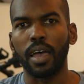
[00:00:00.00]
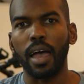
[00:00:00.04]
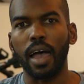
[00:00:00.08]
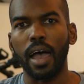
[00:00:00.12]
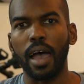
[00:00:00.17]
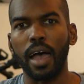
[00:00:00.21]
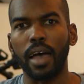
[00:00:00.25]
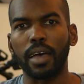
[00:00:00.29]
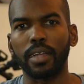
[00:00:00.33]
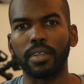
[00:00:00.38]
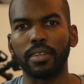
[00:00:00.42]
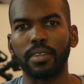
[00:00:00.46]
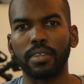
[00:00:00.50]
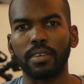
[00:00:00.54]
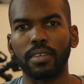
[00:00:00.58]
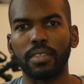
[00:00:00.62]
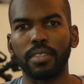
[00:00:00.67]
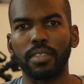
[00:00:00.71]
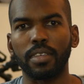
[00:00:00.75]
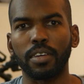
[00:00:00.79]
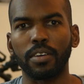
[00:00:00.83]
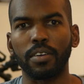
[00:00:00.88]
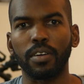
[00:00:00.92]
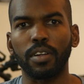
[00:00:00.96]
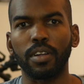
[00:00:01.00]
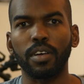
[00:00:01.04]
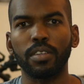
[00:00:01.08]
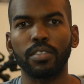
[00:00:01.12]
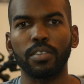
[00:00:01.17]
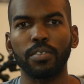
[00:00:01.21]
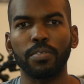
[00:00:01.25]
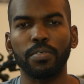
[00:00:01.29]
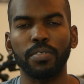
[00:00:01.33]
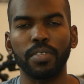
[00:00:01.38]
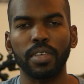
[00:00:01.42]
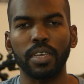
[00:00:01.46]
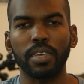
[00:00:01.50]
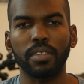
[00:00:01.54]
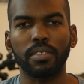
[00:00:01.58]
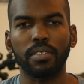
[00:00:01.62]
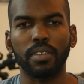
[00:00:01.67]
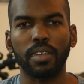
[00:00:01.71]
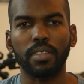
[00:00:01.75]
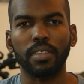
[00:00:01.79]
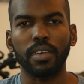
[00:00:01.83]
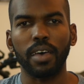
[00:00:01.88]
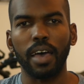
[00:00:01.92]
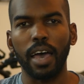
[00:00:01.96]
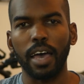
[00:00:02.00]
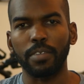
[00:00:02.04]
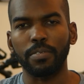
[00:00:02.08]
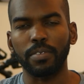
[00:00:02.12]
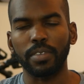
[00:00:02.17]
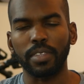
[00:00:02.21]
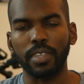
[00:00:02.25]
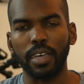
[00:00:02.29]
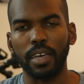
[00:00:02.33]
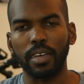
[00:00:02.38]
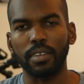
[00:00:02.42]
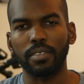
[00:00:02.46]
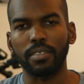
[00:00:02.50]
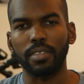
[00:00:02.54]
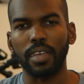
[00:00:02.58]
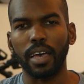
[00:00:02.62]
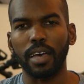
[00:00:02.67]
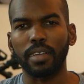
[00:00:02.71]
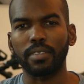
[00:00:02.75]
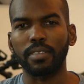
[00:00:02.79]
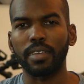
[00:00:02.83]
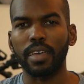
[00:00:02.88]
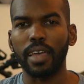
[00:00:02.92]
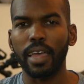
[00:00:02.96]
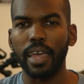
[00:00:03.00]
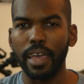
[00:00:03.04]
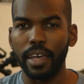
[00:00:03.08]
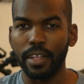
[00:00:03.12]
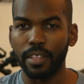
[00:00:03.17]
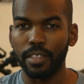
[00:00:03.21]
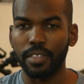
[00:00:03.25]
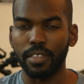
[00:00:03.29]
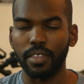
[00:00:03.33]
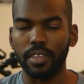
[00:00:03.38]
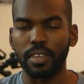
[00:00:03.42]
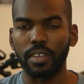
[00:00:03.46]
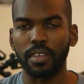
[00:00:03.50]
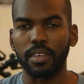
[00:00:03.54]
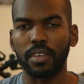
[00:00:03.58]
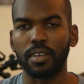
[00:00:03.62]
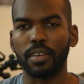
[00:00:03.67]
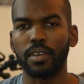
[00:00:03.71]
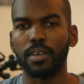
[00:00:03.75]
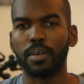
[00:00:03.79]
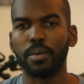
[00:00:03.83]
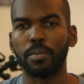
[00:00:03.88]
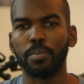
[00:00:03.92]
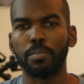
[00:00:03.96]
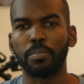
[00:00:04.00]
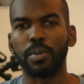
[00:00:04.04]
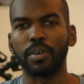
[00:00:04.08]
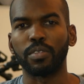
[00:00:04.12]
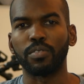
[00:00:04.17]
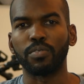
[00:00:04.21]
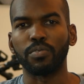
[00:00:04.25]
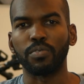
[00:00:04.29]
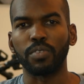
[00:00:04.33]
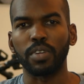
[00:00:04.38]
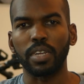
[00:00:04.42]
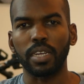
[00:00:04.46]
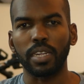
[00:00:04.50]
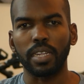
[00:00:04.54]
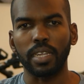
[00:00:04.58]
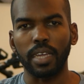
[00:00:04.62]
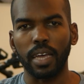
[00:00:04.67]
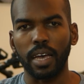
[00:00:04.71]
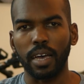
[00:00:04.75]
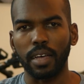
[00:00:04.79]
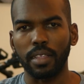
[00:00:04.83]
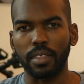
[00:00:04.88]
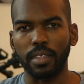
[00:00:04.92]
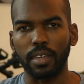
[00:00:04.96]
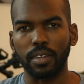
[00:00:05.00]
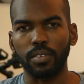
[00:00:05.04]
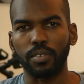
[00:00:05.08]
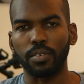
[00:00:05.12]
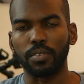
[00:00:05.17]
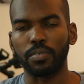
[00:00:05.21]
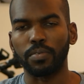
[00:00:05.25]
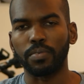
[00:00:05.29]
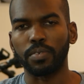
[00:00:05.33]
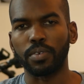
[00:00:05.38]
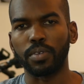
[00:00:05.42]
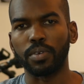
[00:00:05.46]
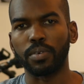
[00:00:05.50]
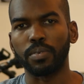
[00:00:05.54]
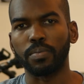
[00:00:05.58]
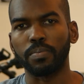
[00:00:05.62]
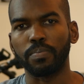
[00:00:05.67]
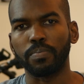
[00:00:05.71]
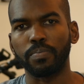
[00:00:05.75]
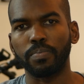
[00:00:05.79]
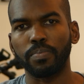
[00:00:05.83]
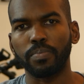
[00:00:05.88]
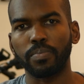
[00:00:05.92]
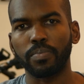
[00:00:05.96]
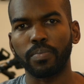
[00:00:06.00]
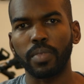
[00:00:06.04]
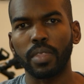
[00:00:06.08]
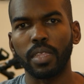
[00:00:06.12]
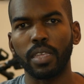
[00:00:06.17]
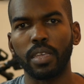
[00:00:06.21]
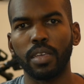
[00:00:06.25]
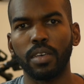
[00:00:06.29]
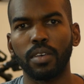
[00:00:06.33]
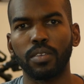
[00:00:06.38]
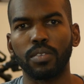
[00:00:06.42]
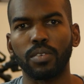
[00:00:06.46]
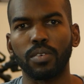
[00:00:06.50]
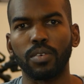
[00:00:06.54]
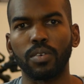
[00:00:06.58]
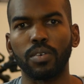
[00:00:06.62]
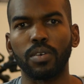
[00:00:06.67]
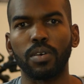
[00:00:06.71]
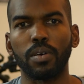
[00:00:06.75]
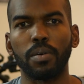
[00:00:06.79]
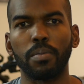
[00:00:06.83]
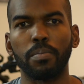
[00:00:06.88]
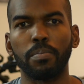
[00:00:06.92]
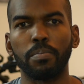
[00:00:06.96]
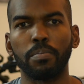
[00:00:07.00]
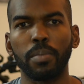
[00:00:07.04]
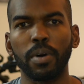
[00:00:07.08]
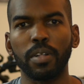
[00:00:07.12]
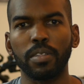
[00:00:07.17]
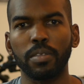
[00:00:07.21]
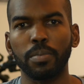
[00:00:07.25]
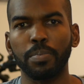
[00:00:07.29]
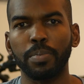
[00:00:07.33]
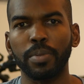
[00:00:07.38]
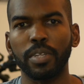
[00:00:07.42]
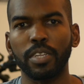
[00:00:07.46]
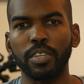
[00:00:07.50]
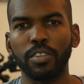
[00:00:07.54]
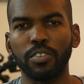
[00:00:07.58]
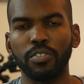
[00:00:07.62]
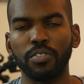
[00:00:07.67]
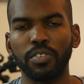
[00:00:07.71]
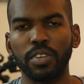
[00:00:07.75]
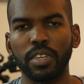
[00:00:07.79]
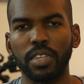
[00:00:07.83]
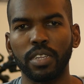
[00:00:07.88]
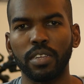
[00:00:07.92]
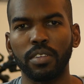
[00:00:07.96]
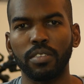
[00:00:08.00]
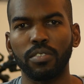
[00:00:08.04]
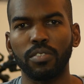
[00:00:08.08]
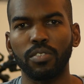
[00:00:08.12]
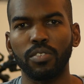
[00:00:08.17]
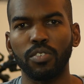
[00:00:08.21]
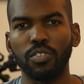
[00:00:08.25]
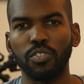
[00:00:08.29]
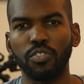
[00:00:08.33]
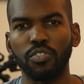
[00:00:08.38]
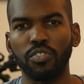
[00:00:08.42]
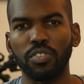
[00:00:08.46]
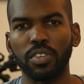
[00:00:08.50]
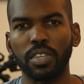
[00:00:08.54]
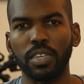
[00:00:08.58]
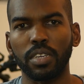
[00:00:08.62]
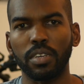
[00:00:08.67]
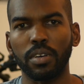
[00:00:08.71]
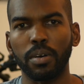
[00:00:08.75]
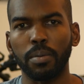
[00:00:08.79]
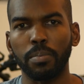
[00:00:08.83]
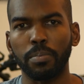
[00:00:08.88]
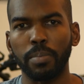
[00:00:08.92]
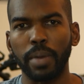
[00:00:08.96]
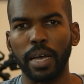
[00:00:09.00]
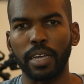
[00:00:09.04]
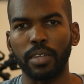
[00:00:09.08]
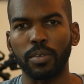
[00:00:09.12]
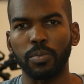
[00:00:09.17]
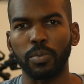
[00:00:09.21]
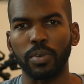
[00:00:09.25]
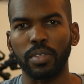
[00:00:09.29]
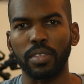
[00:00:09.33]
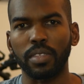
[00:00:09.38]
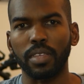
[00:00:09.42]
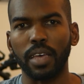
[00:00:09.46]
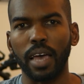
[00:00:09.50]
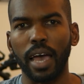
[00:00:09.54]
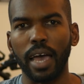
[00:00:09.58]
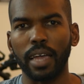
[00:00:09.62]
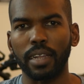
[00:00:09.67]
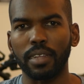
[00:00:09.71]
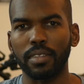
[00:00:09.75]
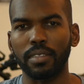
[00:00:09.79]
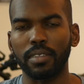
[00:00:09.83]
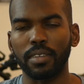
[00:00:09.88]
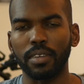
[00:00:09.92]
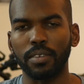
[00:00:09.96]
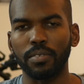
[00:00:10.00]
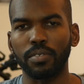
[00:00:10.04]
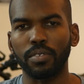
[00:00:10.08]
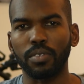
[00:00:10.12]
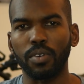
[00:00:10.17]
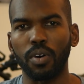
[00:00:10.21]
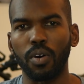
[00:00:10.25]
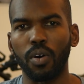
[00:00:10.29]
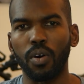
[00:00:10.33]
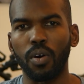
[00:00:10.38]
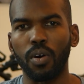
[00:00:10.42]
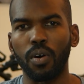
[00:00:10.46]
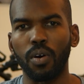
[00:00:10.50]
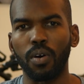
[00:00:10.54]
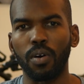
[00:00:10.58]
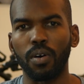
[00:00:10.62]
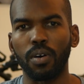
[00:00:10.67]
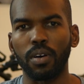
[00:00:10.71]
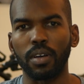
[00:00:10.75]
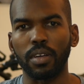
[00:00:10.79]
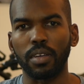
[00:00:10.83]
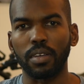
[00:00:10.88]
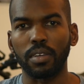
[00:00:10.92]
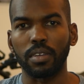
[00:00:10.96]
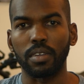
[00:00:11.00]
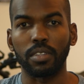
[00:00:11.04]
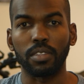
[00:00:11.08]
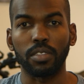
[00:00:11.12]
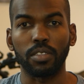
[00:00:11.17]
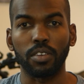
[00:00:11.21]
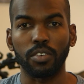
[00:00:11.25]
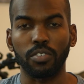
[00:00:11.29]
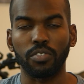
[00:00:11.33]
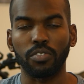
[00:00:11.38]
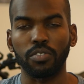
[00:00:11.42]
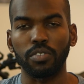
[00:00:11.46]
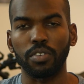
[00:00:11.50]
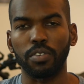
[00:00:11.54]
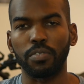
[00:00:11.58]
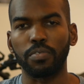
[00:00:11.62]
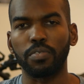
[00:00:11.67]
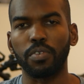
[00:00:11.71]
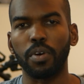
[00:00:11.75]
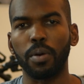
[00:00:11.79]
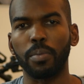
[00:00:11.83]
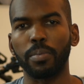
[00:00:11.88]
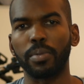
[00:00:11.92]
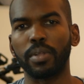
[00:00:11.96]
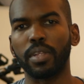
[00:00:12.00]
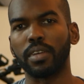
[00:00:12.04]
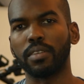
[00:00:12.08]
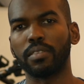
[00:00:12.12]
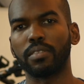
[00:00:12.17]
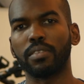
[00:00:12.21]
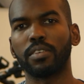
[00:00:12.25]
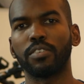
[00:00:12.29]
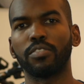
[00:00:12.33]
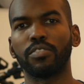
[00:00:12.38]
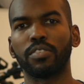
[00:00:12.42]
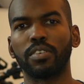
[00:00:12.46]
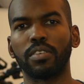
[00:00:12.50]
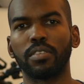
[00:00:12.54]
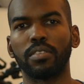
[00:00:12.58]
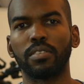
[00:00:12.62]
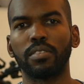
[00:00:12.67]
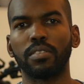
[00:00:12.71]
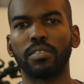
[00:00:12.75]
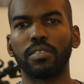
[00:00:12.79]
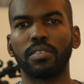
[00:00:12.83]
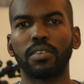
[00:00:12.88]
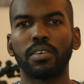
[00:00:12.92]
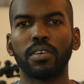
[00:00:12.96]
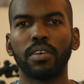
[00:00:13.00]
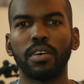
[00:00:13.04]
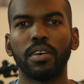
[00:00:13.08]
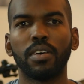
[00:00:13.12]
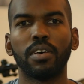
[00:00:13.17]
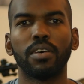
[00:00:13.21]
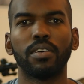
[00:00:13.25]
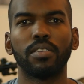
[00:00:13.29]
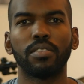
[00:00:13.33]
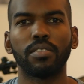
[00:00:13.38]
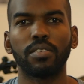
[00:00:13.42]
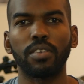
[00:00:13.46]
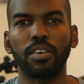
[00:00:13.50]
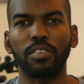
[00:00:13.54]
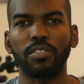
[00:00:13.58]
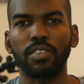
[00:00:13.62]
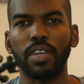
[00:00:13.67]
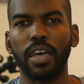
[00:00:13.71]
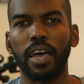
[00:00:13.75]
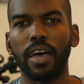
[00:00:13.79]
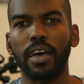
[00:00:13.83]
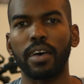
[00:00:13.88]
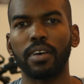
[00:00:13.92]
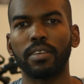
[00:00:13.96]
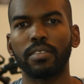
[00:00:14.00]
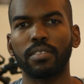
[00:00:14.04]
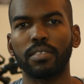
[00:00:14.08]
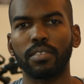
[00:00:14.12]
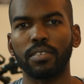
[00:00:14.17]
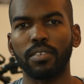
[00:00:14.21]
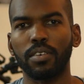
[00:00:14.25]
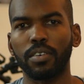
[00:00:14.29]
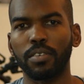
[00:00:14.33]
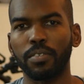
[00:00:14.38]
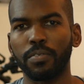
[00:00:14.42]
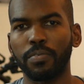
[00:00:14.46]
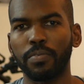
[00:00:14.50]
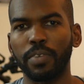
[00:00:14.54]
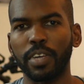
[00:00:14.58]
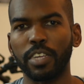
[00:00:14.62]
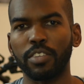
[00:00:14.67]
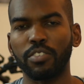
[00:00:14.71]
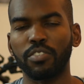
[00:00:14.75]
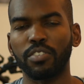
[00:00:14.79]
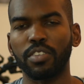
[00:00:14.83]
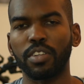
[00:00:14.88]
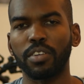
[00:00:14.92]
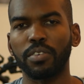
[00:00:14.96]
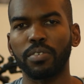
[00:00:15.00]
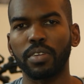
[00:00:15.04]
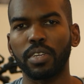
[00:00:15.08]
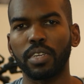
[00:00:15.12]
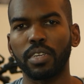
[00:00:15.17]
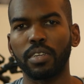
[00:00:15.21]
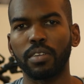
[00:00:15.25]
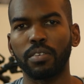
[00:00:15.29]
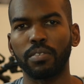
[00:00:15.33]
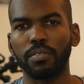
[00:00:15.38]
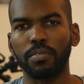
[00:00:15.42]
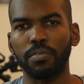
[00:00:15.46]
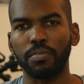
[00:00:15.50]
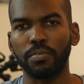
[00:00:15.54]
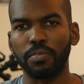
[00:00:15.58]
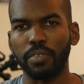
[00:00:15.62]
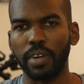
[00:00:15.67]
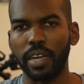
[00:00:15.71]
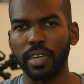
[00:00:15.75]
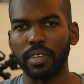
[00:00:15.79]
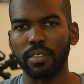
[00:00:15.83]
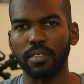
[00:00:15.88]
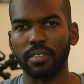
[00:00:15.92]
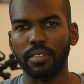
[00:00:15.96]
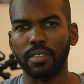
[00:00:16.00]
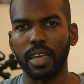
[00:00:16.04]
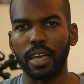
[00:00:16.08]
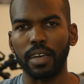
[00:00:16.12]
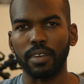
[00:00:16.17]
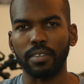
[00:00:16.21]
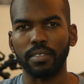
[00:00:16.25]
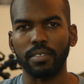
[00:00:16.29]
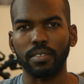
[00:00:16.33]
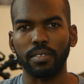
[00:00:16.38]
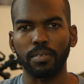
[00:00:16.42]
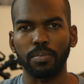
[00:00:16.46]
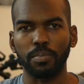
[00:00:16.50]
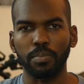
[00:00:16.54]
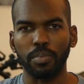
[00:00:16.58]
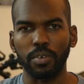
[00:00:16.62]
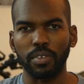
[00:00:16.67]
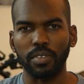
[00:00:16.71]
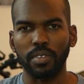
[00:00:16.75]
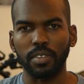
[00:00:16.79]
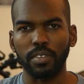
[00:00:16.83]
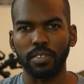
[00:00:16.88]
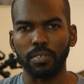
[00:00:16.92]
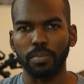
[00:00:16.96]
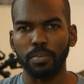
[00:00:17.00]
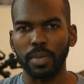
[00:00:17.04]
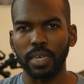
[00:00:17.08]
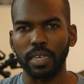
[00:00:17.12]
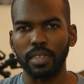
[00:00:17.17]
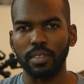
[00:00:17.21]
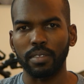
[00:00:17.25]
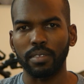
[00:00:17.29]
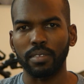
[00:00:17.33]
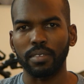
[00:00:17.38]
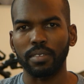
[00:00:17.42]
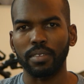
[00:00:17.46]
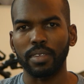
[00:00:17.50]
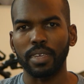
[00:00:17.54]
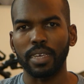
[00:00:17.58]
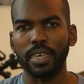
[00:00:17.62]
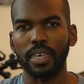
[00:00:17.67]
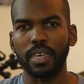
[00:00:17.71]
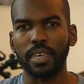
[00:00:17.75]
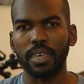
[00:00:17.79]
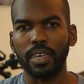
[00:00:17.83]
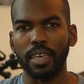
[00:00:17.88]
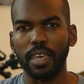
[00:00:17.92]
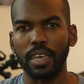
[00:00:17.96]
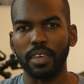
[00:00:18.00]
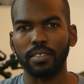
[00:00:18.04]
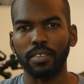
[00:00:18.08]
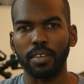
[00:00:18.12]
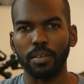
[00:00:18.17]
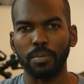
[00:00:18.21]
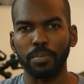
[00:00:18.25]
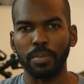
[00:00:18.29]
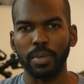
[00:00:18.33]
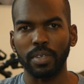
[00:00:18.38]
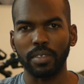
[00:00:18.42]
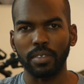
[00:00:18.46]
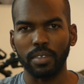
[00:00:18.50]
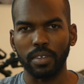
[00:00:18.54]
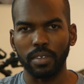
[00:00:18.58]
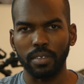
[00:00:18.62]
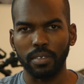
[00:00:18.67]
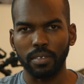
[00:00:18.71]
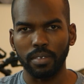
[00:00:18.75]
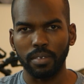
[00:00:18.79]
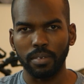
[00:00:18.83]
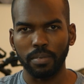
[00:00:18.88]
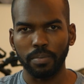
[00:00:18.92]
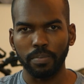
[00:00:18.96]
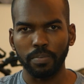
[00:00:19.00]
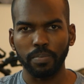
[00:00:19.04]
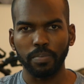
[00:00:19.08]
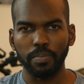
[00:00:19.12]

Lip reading: And there are a lot of things that are advertised as healthy but really aren't that good for you. So multiple ingredients usually combined with additives or industrial formulations such as confectionery, fried snacks, processed meats, cakes and biscuits.